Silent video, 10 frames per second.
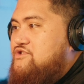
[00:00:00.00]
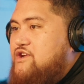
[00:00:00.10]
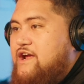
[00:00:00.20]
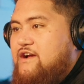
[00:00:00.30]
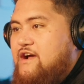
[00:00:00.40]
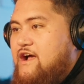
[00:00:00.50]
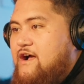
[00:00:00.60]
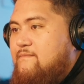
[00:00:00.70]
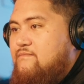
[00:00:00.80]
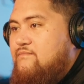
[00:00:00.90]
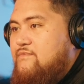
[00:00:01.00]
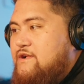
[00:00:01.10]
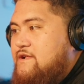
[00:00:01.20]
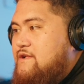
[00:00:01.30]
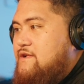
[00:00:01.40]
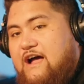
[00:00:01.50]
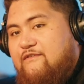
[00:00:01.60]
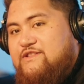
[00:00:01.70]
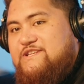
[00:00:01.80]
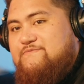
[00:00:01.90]
track. I've
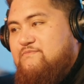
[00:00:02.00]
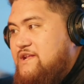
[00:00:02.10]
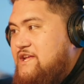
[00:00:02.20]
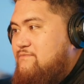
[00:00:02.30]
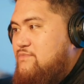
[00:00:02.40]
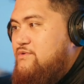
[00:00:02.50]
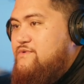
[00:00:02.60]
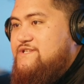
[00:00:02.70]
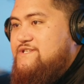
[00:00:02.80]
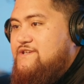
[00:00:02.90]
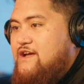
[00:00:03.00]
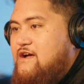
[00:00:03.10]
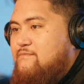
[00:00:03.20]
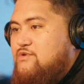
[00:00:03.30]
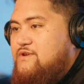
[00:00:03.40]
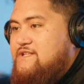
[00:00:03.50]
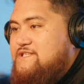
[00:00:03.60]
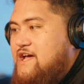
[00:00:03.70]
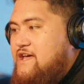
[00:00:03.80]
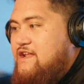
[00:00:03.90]
got this MIDI mute
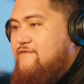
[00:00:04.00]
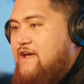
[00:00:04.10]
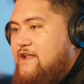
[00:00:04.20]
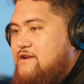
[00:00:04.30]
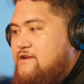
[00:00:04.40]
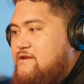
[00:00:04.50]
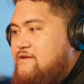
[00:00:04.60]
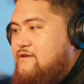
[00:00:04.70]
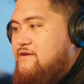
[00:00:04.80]
guitar that I've added in.